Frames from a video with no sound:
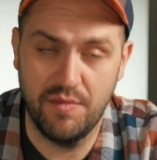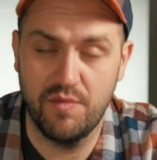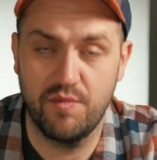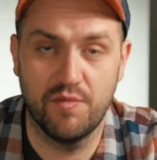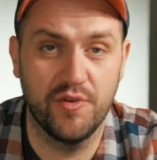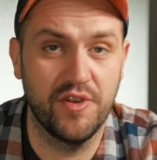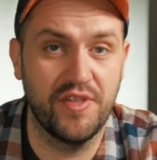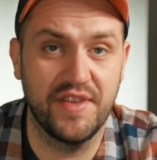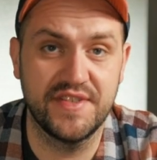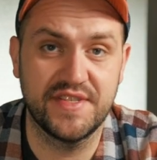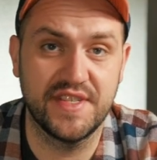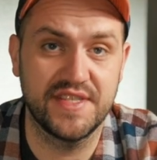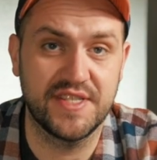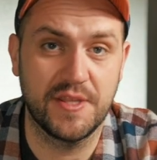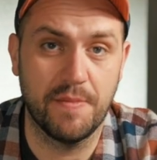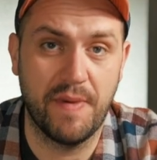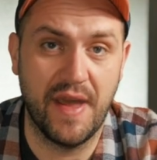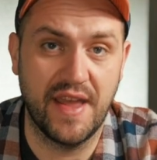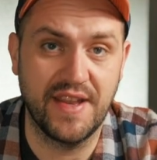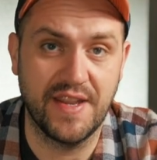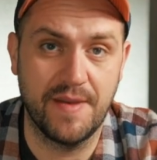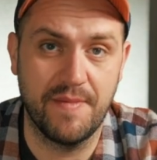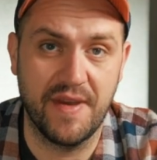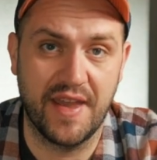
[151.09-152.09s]
really since the
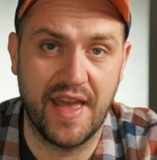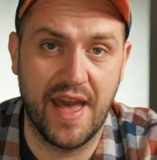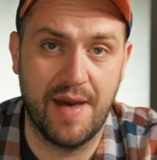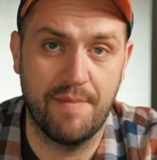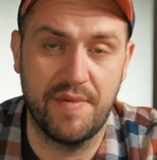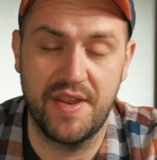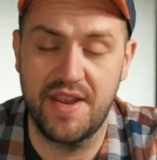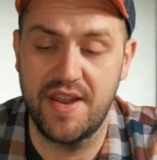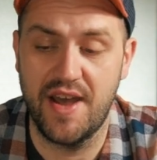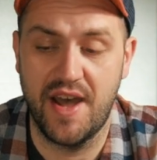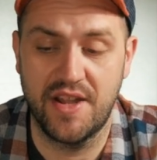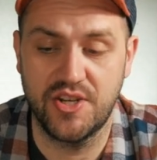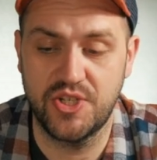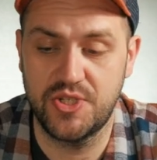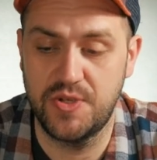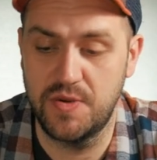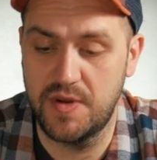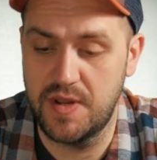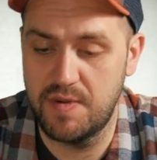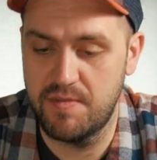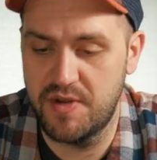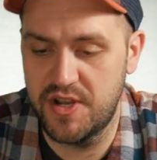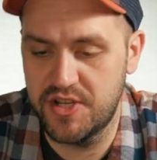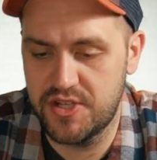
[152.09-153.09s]
pandemic happened, not
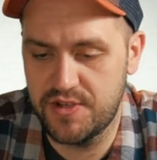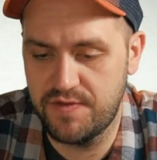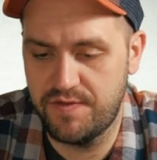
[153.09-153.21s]
shooting much